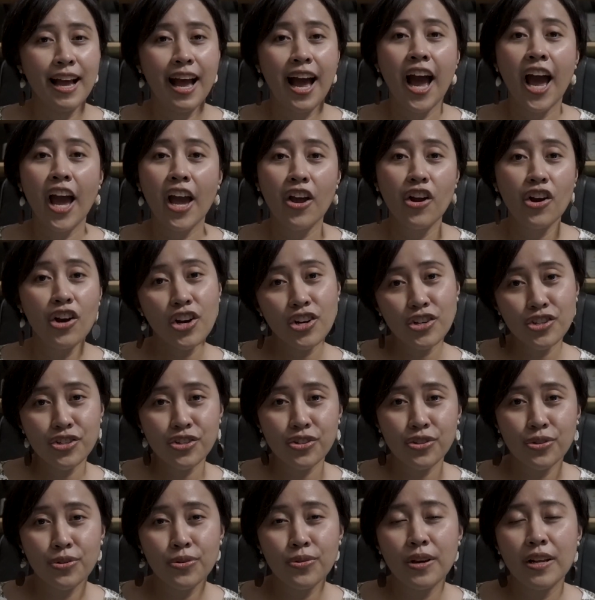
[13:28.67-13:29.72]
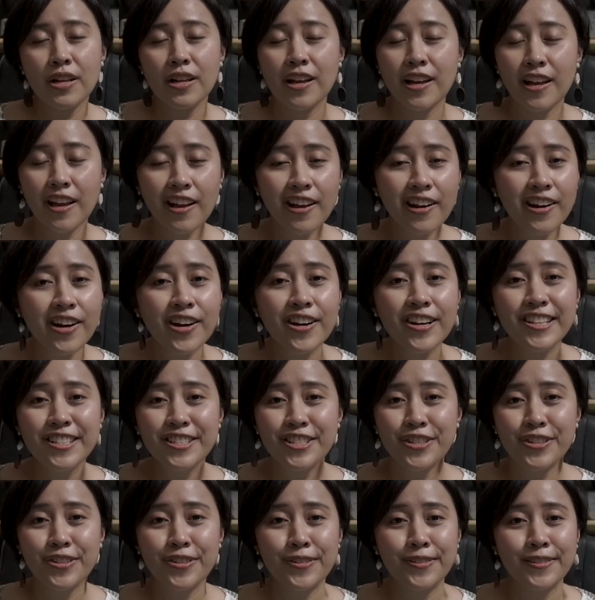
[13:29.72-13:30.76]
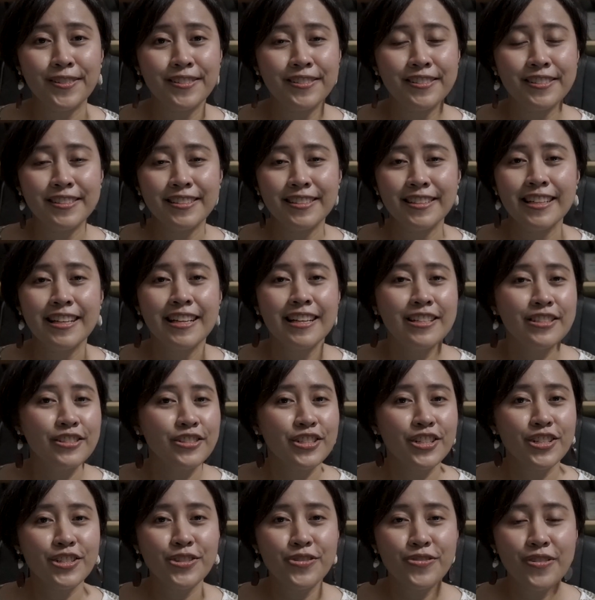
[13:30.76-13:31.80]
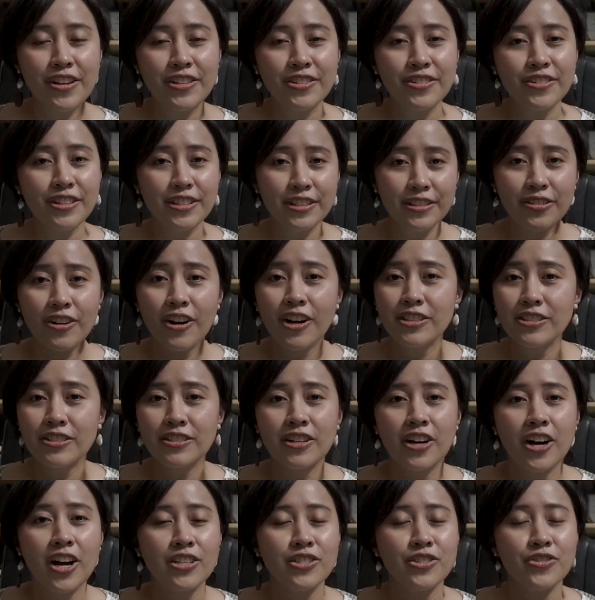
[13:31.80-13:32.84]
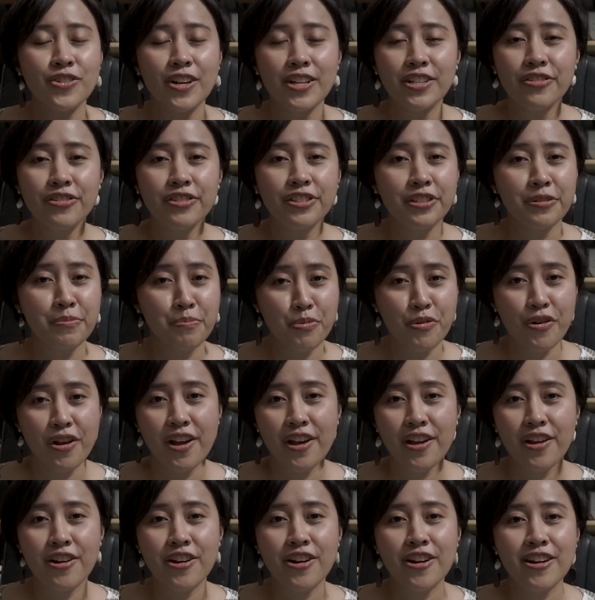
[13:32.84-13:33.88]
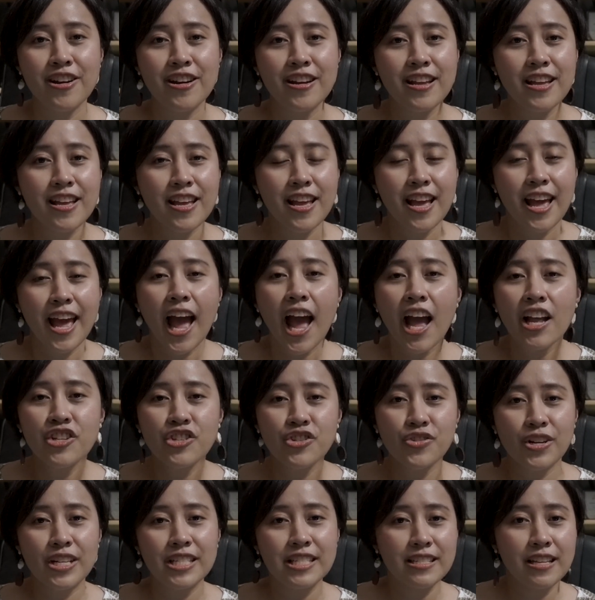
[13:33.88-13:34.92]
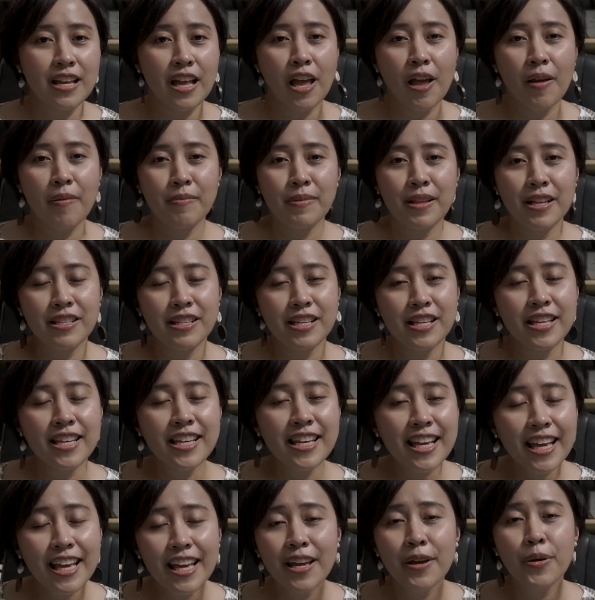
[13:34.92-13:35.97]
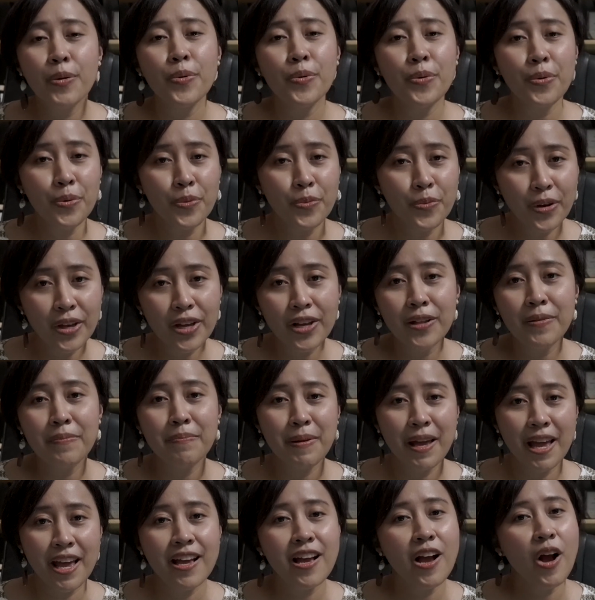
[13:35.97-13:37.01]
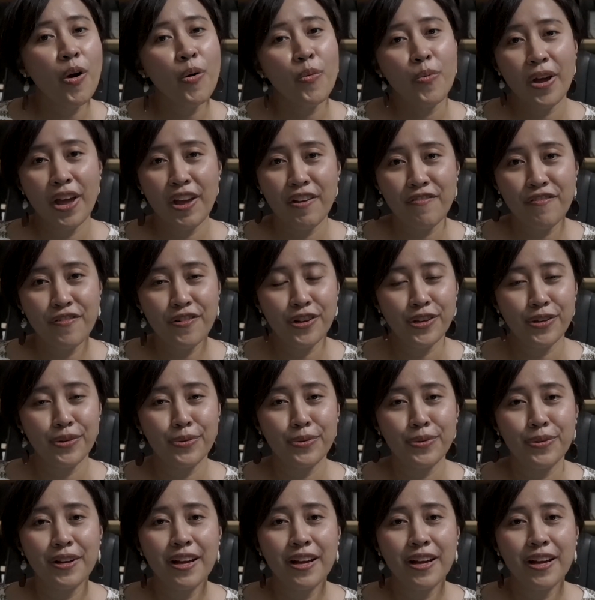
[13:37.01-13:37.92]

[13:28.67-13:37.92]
I urge you and I encourage you to just surrender it all to God, surrender it in prayer, and trust Him that He will make a way for you.